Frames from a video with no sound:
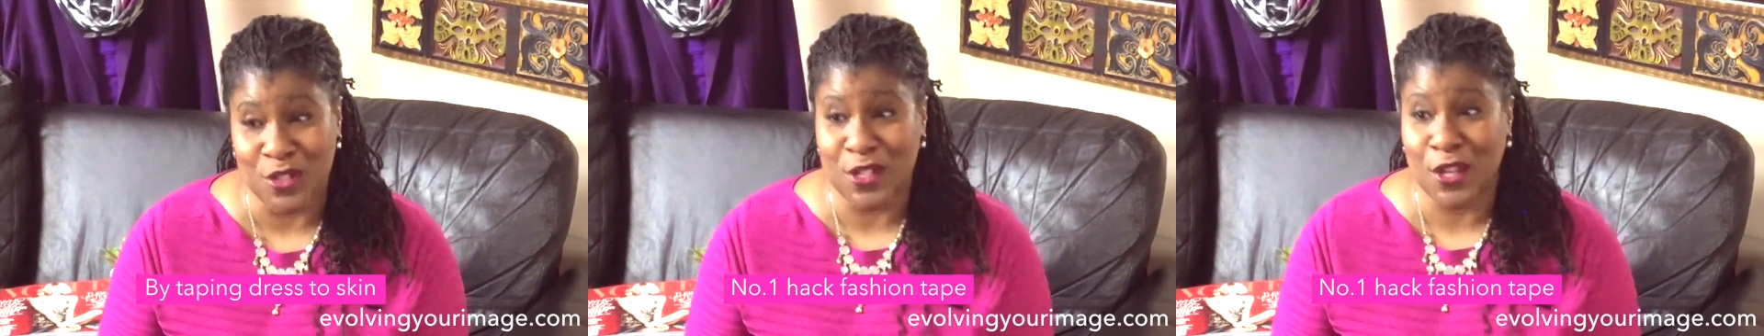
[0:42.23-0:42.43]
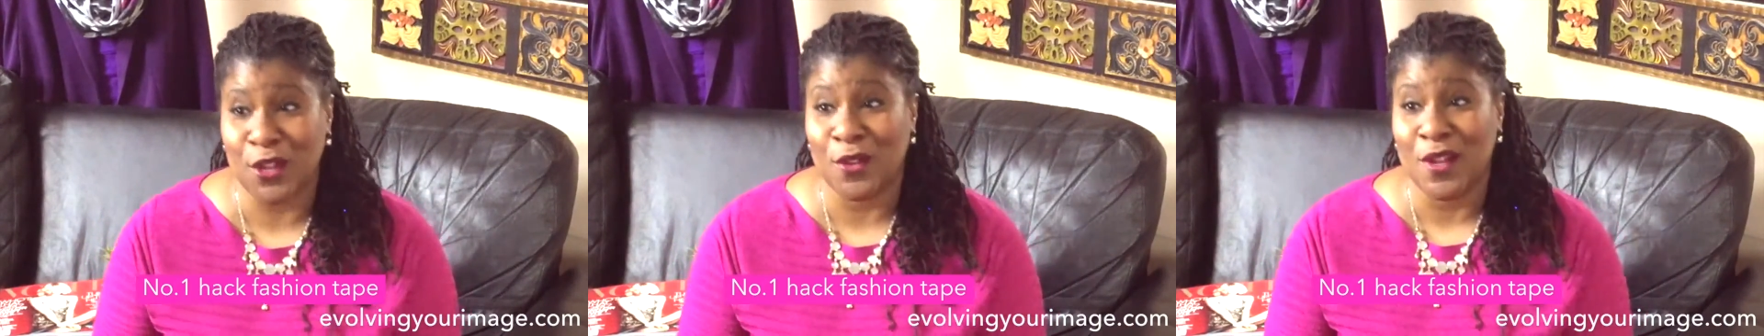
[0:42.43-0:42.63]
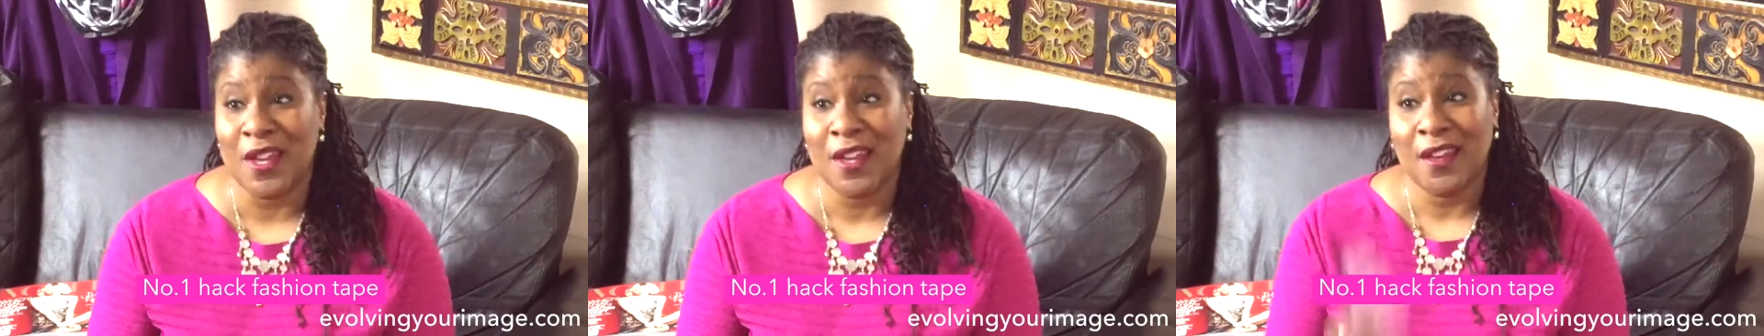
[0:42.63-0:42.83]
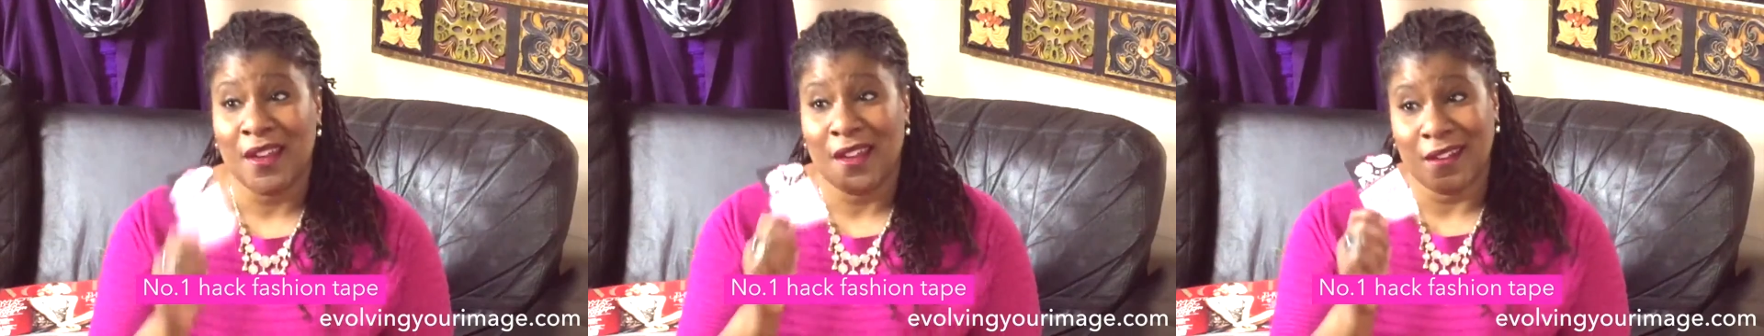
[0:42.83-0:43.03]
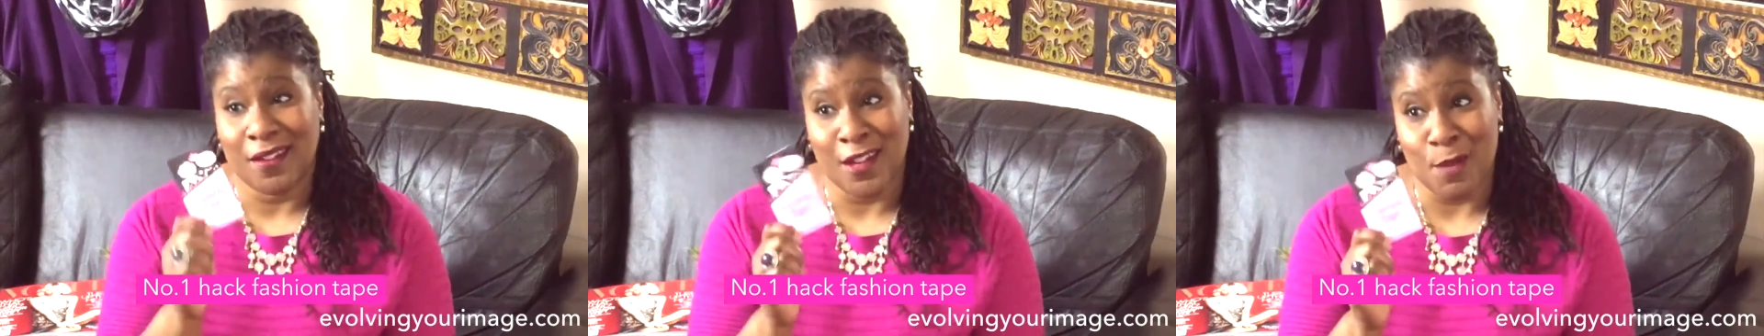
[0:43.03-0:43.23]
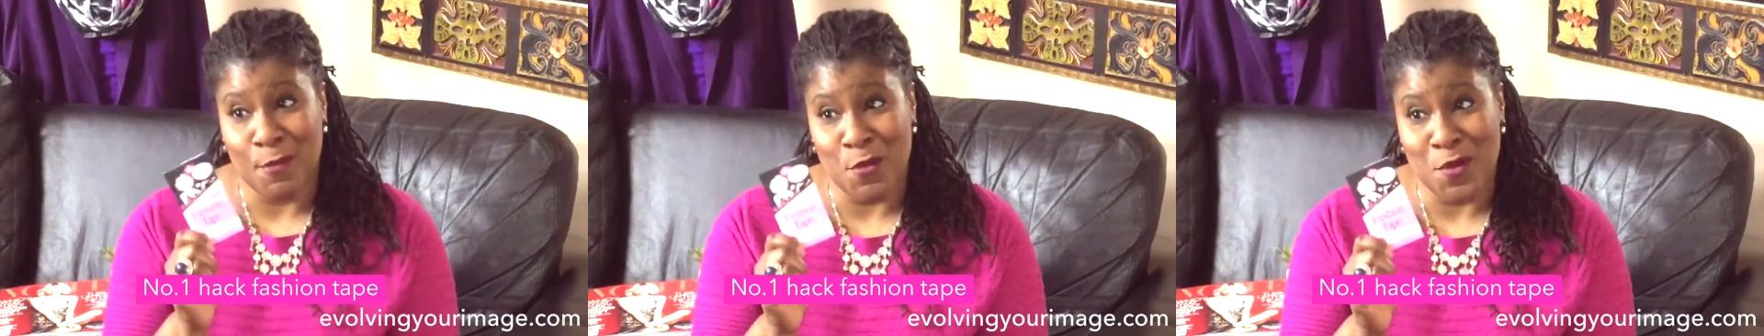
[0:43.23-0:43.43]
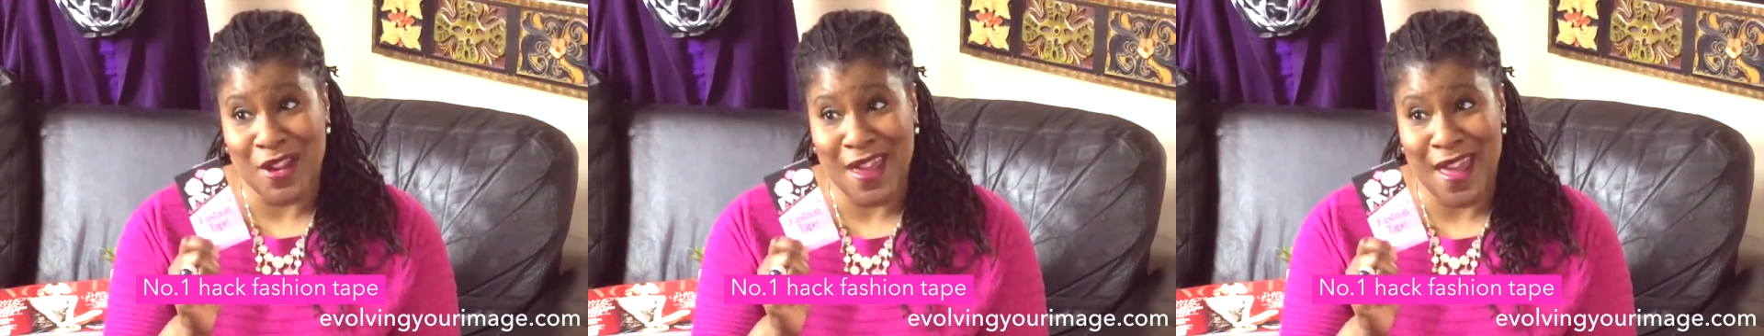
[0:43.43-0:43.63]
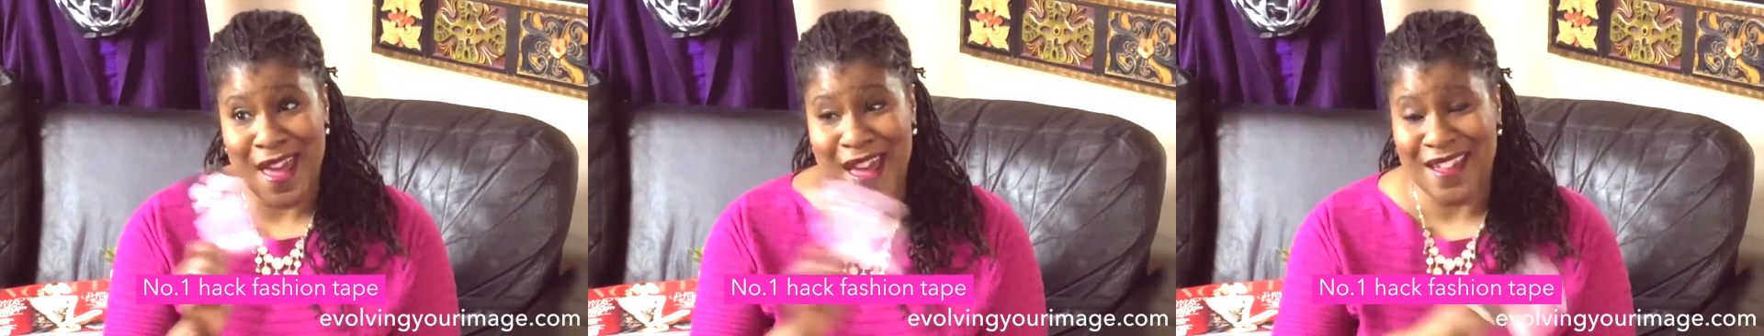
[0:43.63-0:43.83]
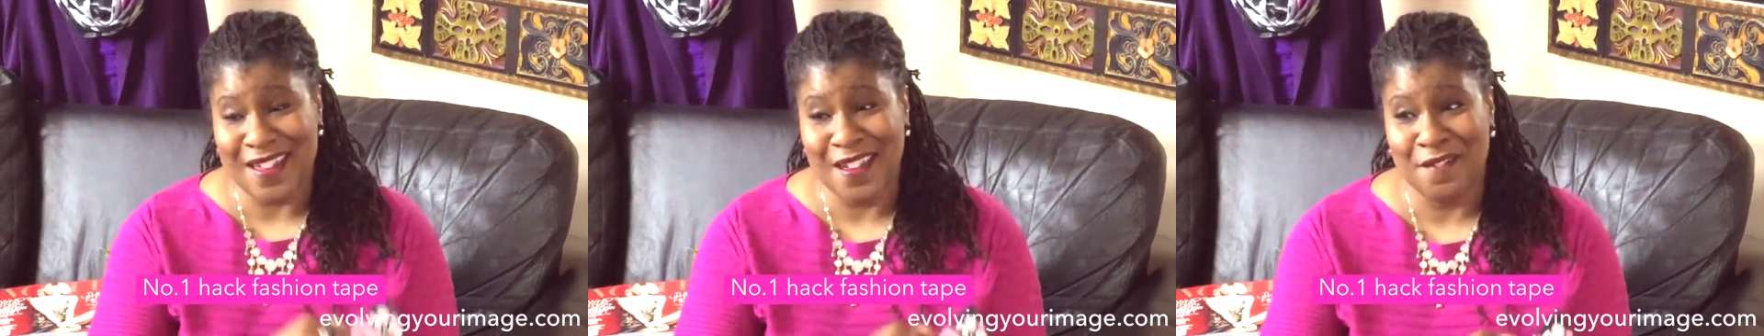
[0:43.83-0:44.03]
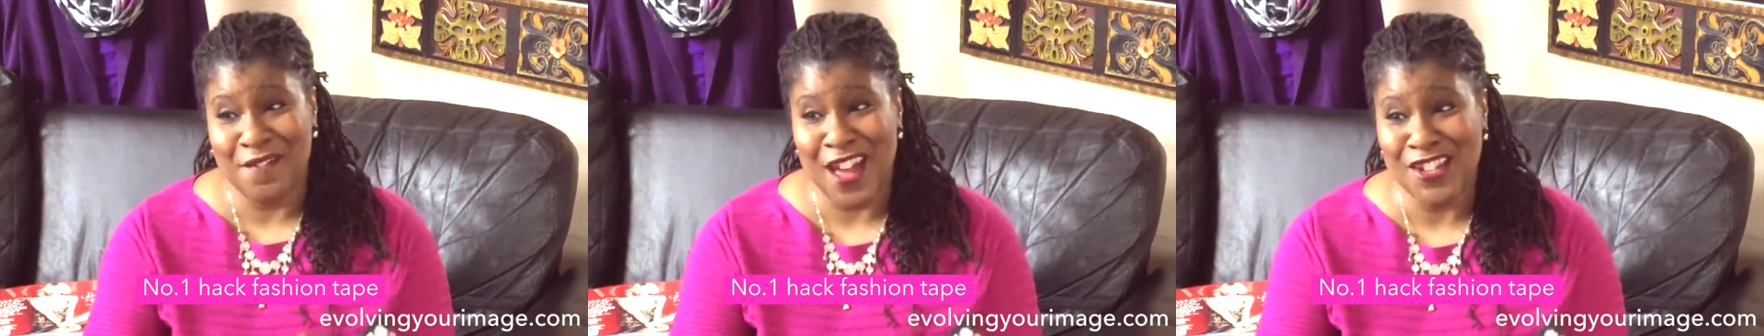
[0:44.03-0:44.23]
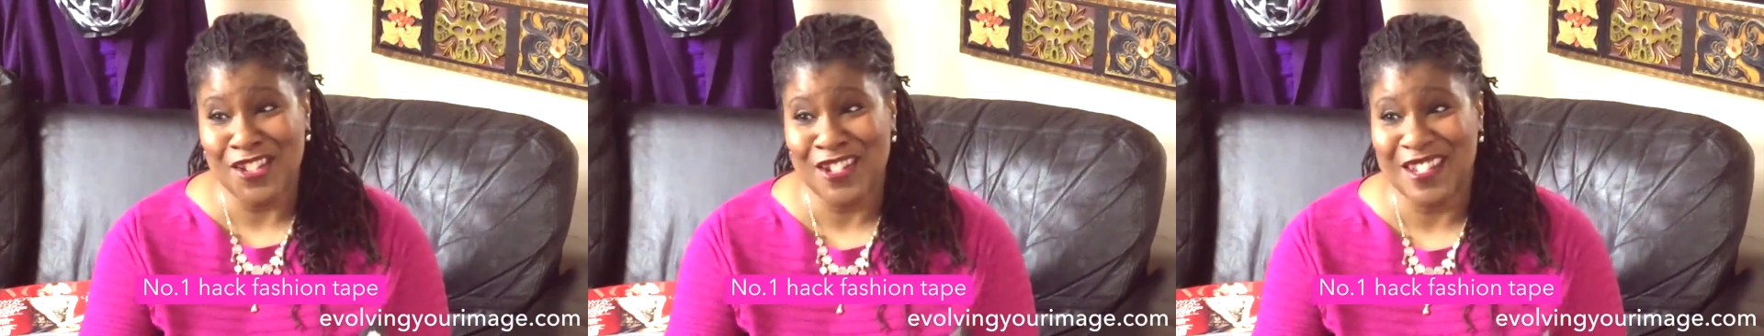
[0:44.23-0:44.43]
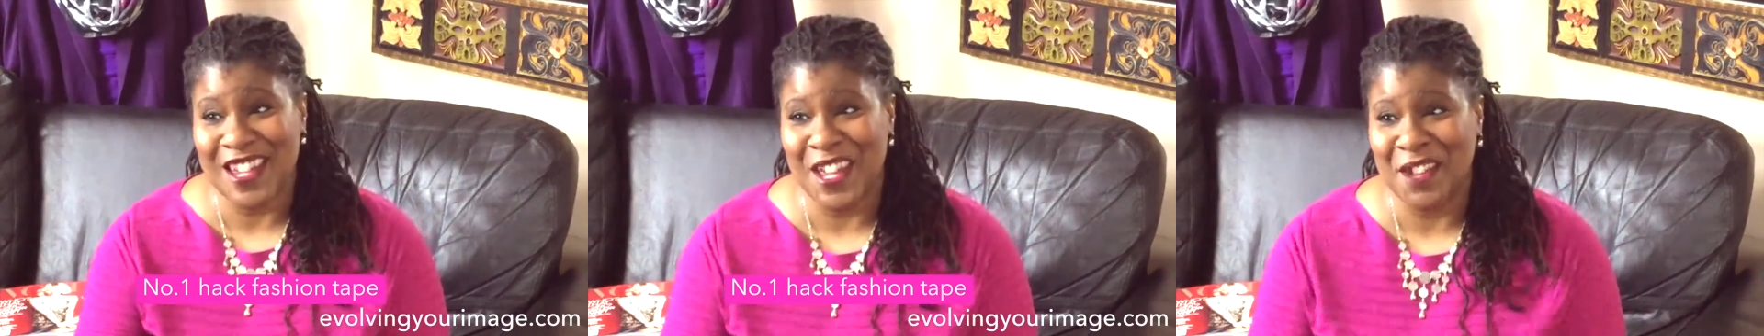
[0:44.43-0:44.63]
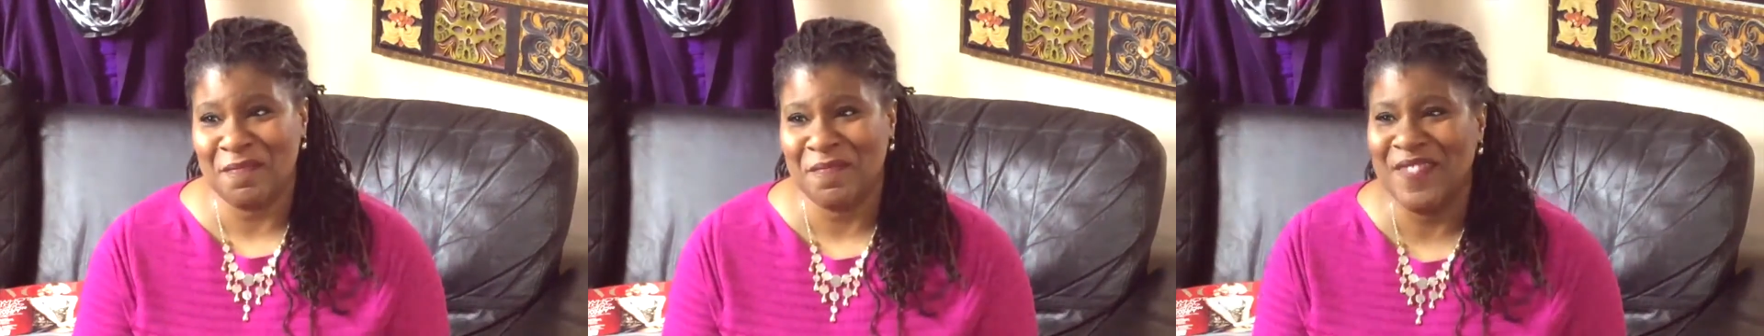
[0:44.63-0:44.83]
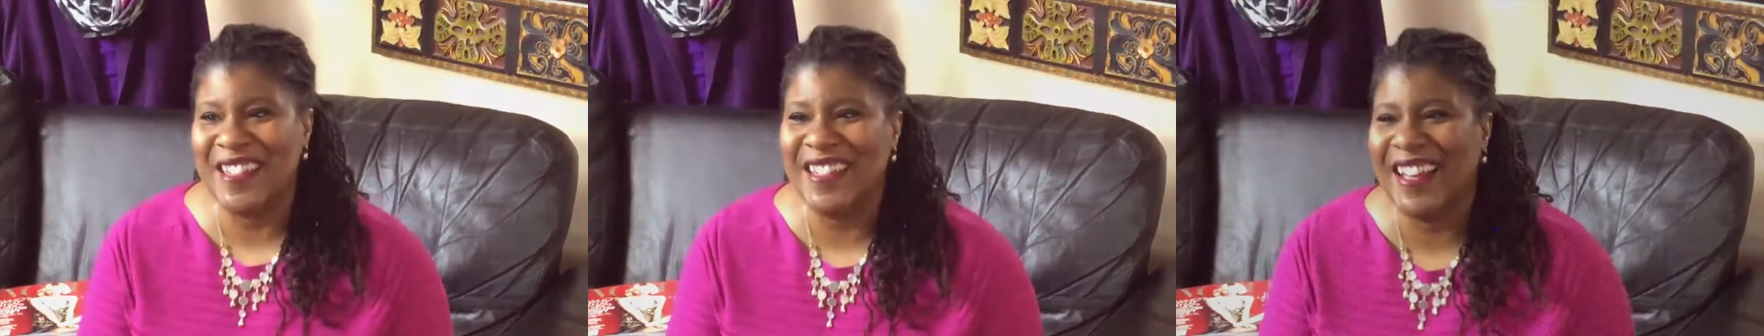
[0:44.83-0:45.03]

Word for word: So, Number one hack, fashion tape.